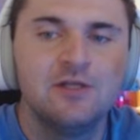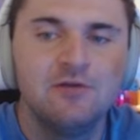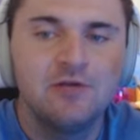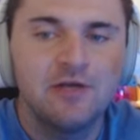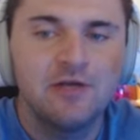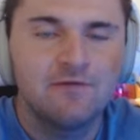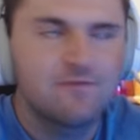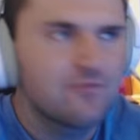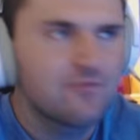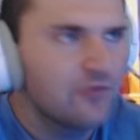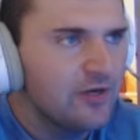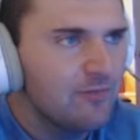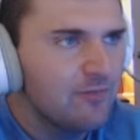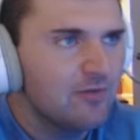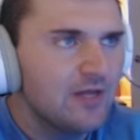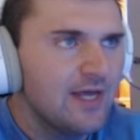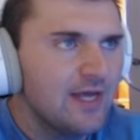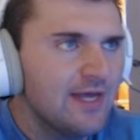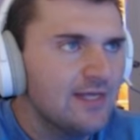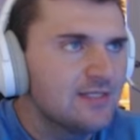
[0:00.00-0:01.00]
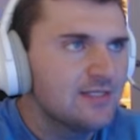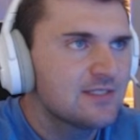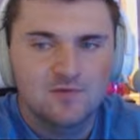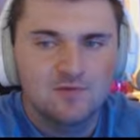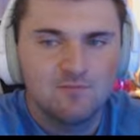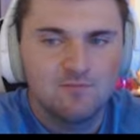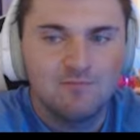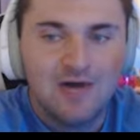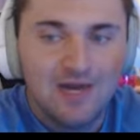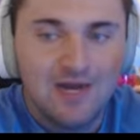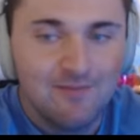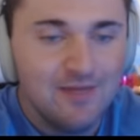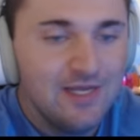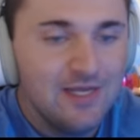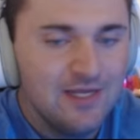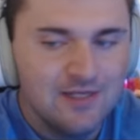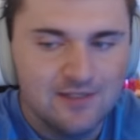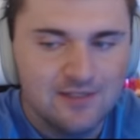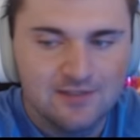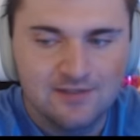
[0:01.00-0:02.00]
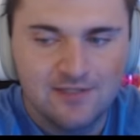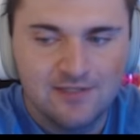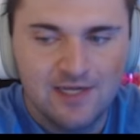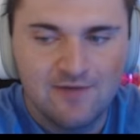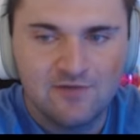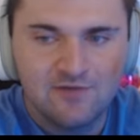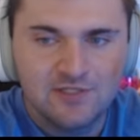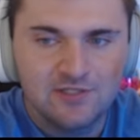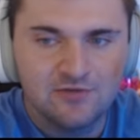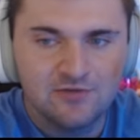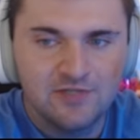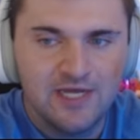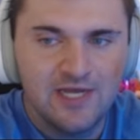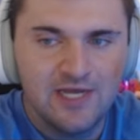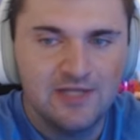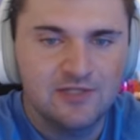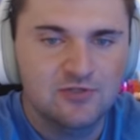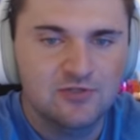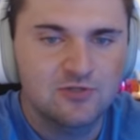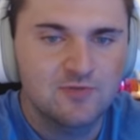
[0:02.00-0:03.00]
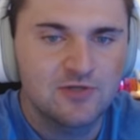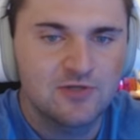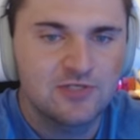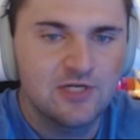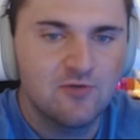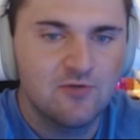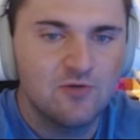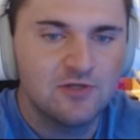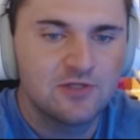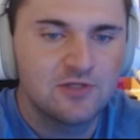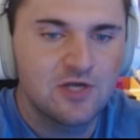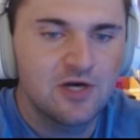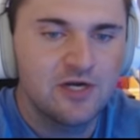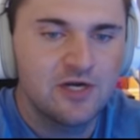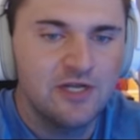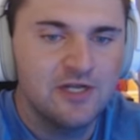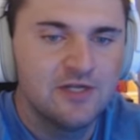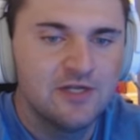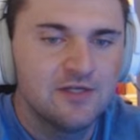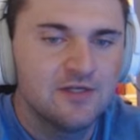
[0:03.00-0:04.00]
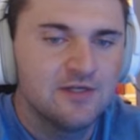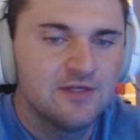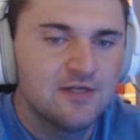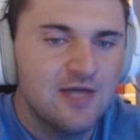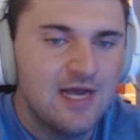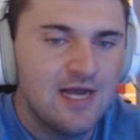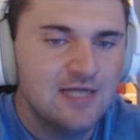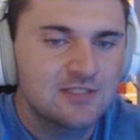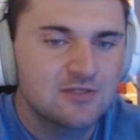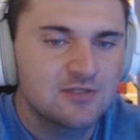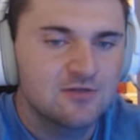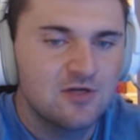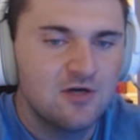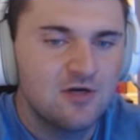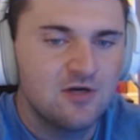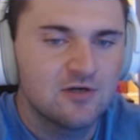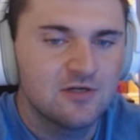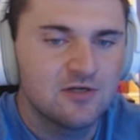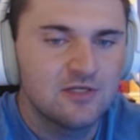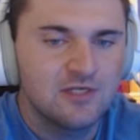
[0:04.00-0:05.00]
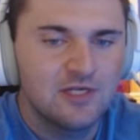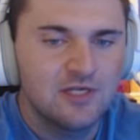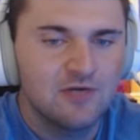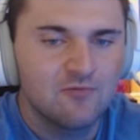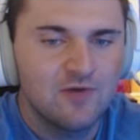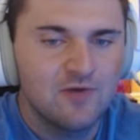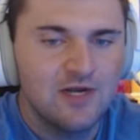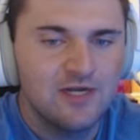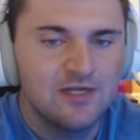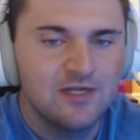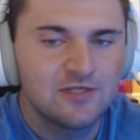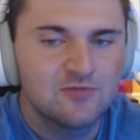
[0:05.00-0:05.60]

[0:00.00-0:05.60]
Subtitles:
you get free plays by me every single day. This was posted at 1:30. Astra Long, get ready as